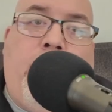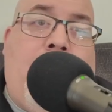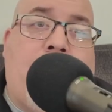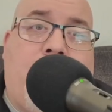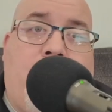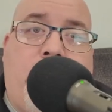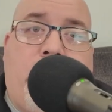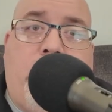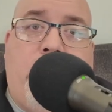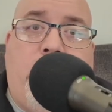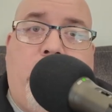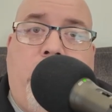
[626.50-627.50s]

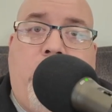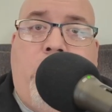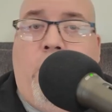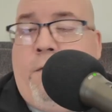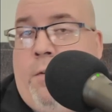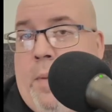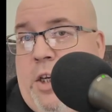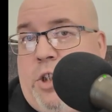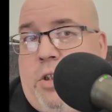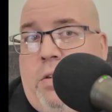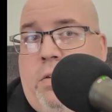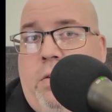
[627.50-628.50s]
access to
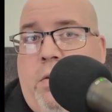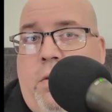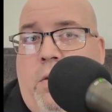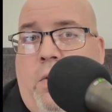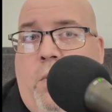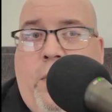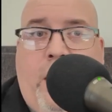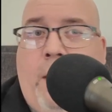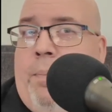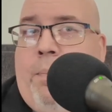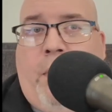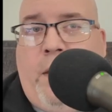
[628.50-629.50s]
information
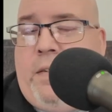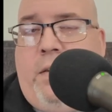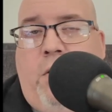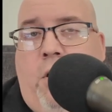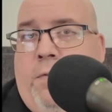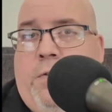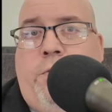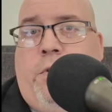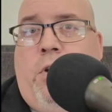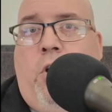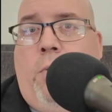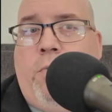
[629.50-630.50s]
without placing officers
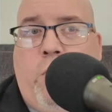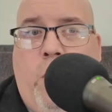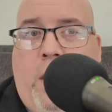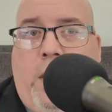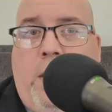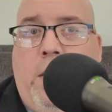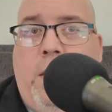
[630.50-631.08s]
in harm's way,